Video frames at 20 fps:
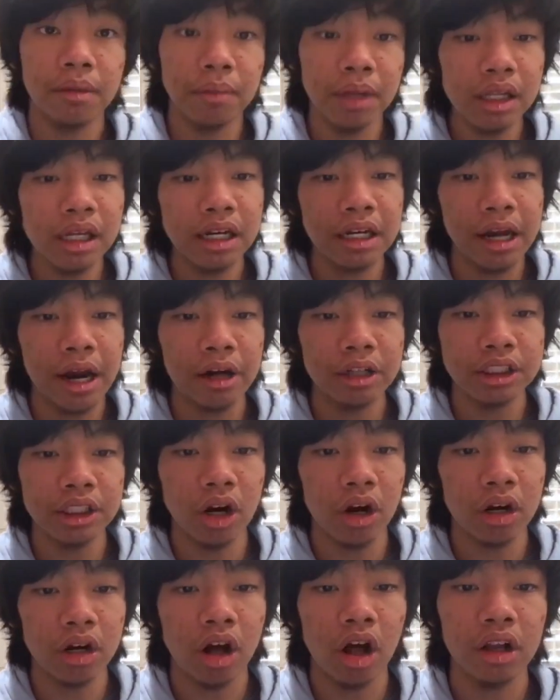millionaires
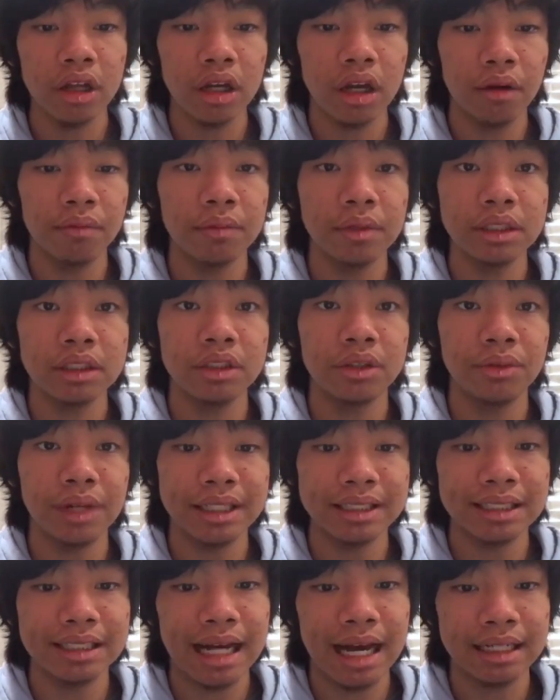are calling governments to
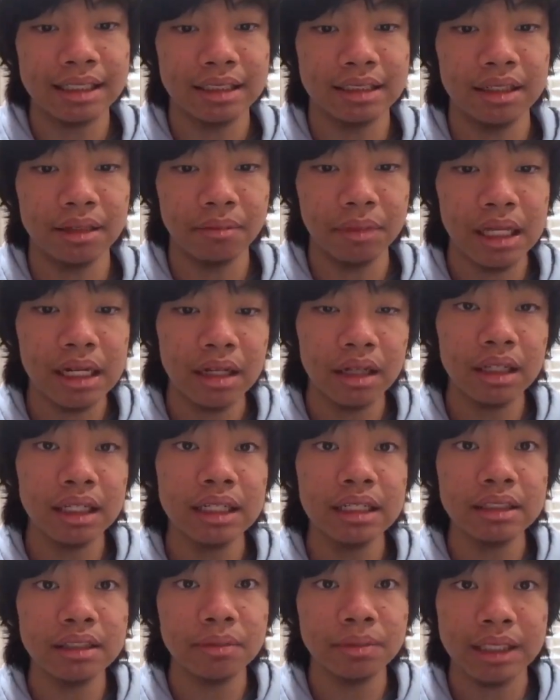raise taxes
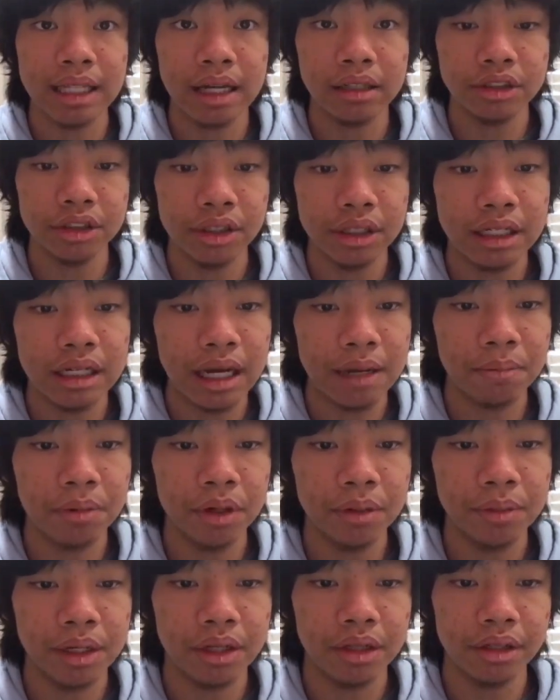immediately, substantially, and
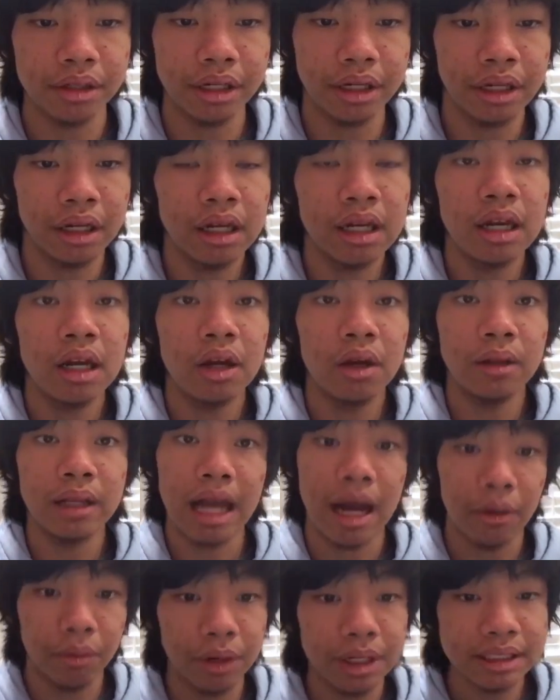permanently.
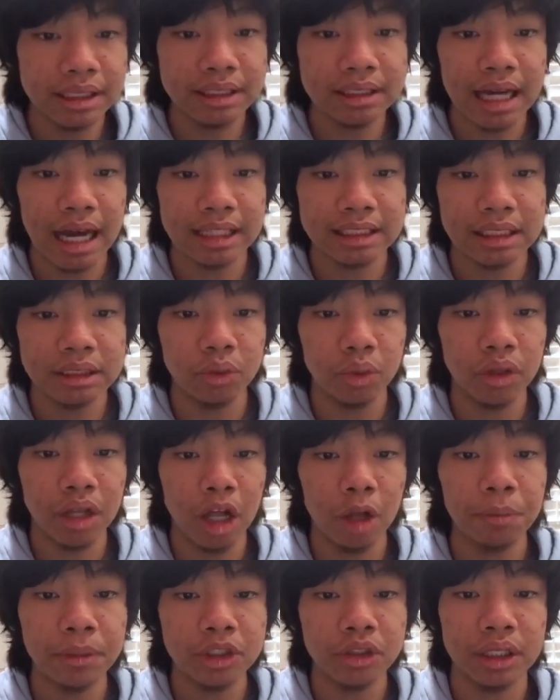Now, raising taxes will
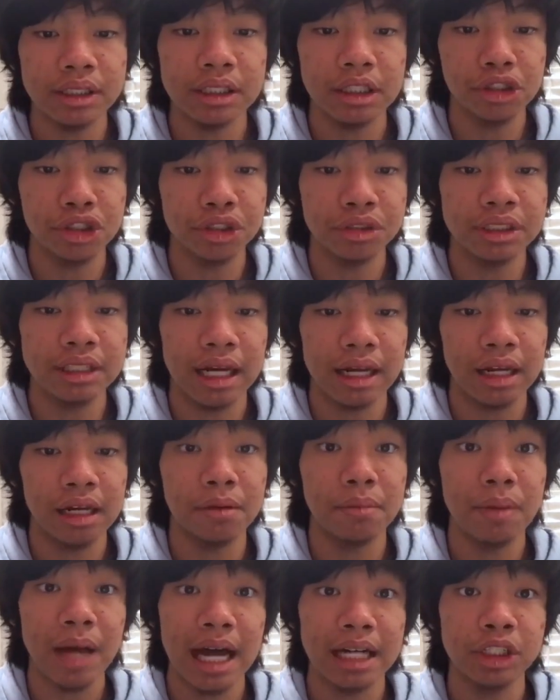help address issues that can
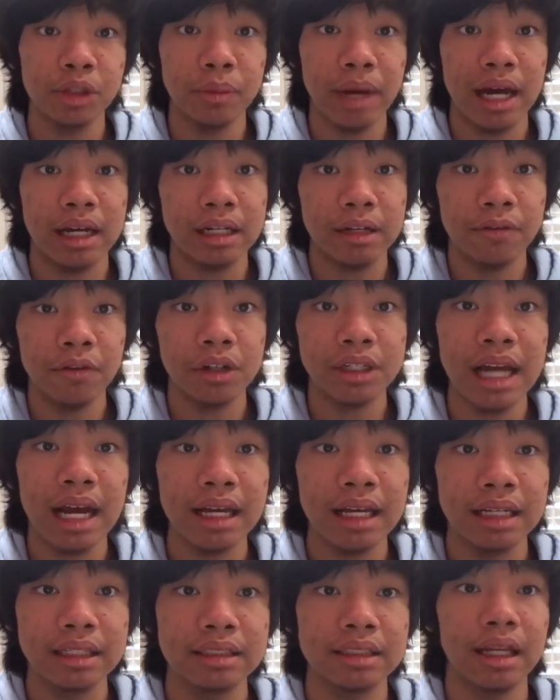impact humanity for
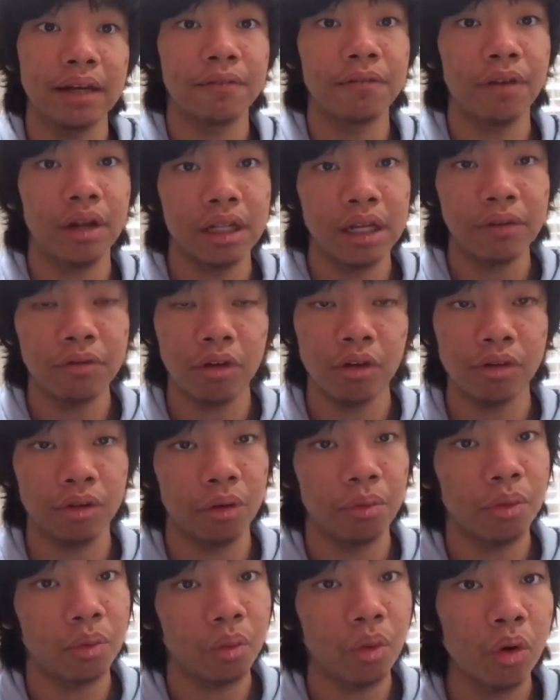decades, like funding for
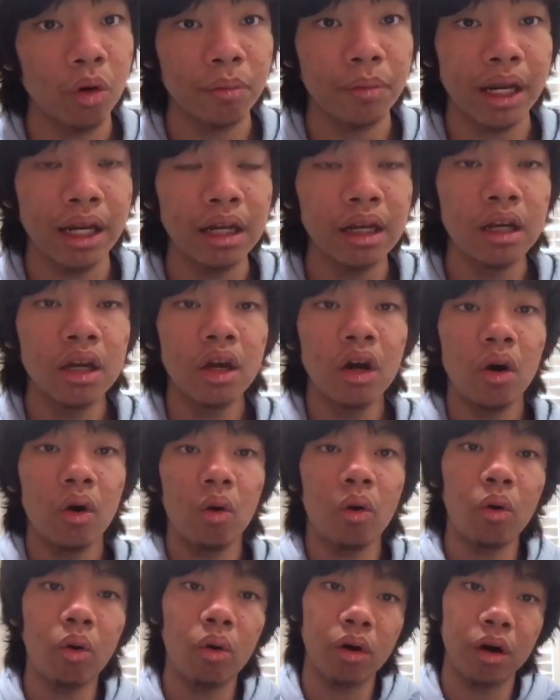global warming
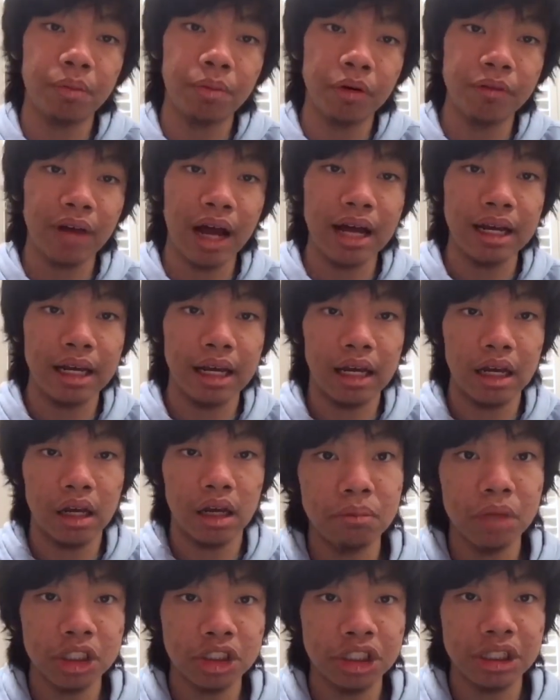or providing
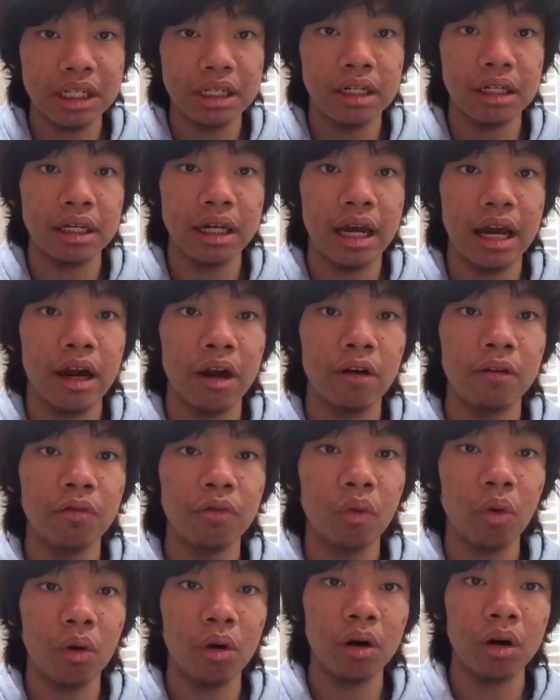much-needed care
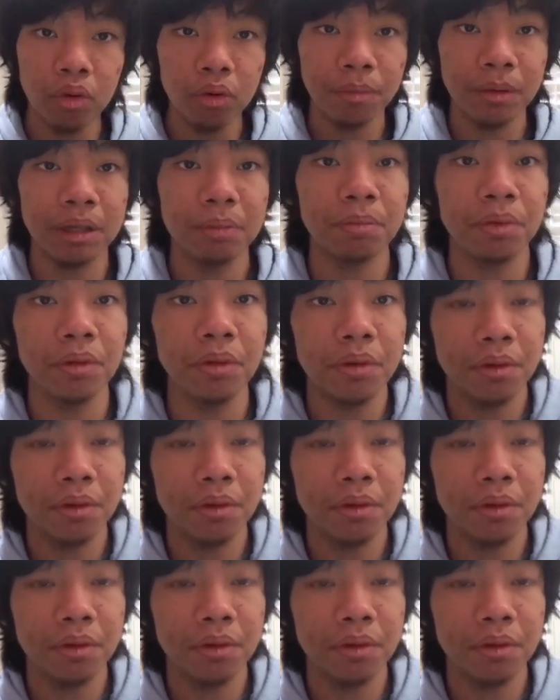for people.